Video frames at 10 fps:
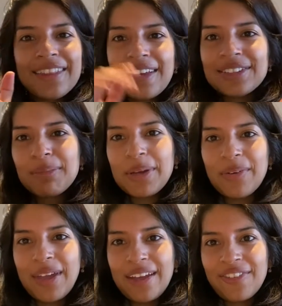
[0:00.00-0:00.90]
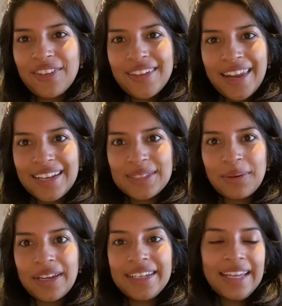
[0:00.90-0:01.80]
things will be okay for the next
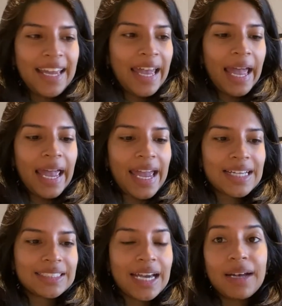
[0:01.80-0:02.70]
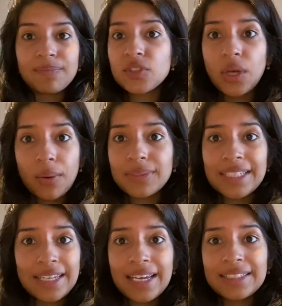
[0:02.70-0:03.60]
one. And yeah, so
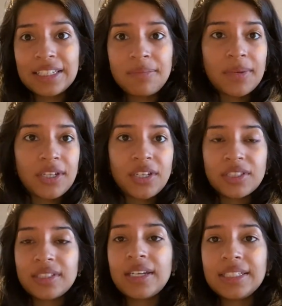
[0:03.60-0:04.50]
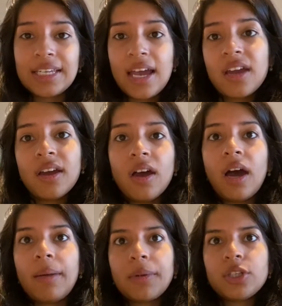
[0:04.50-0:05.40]
today is gonna be study day.
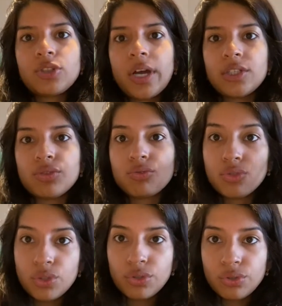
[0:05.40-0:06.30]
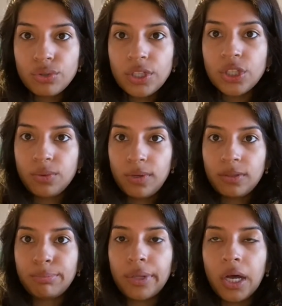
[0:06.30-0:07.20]
I'm gonna try and do two
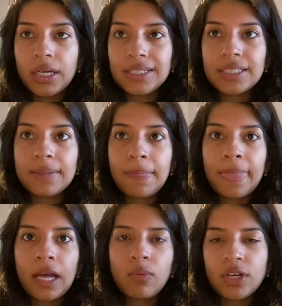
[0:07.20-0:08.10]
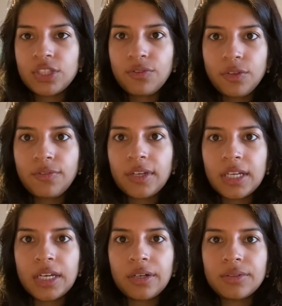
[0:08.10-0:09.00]
UWorld blocks, watch a few
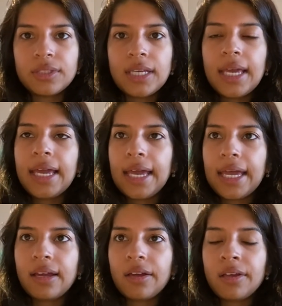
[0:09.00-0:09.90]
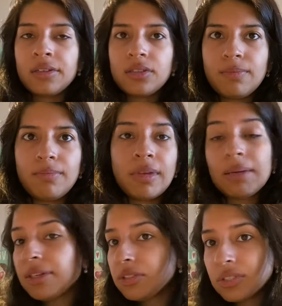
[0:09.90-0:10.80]
videos, and
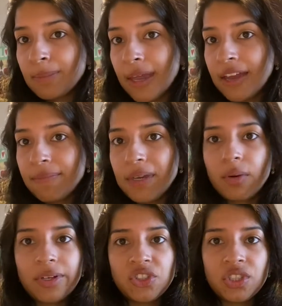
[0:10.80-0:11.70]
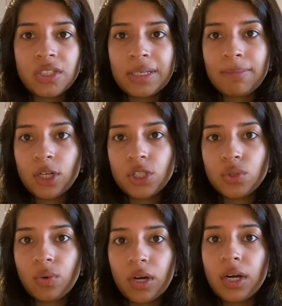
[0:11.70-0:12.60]
maybe do some AFP questions, I'm not
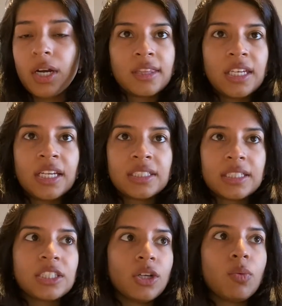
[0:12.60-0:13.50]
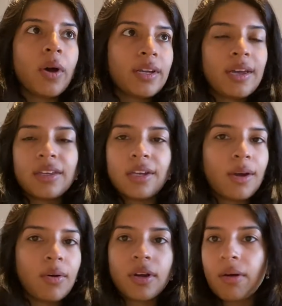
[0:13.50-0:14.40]
sure. Thing is, I still wanna, you know,
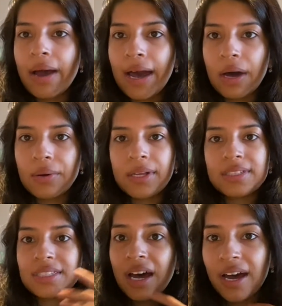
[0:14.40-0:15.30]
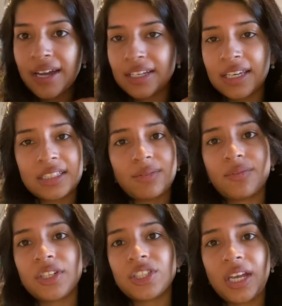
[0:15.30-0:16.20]
go outside and get some
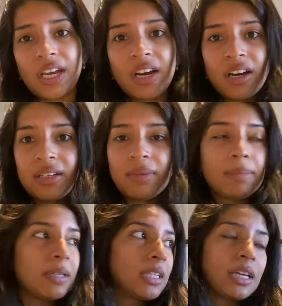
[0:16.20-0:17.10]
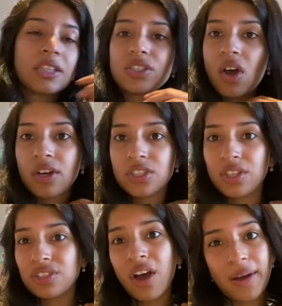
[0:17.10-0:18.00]
fresh air and maybe take the dog to the
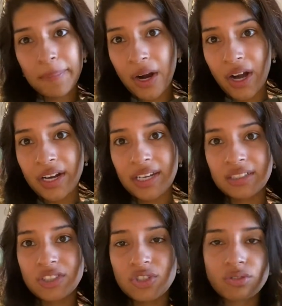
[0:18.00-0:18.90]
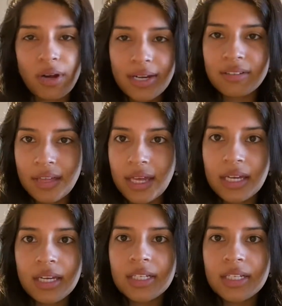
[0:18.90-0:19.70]
dog park and just try to like